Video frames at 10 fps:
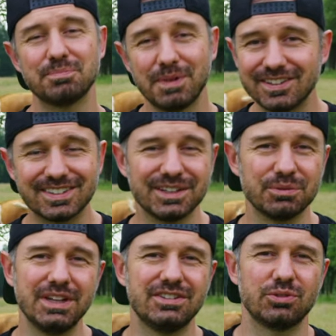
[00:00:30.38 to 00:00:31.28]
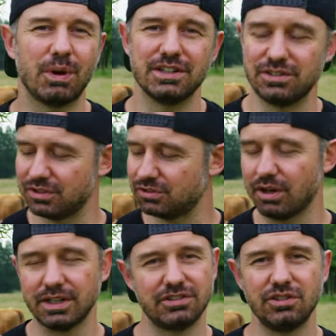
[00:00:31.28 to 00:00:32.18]
basically the reasons why you should
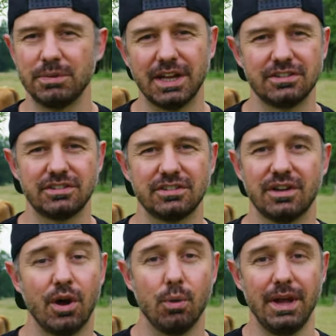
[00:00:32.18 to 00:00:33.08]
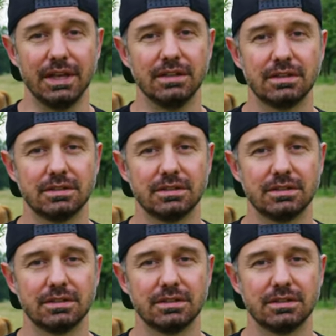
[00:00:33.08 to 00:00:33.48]
throw this zoom lens away.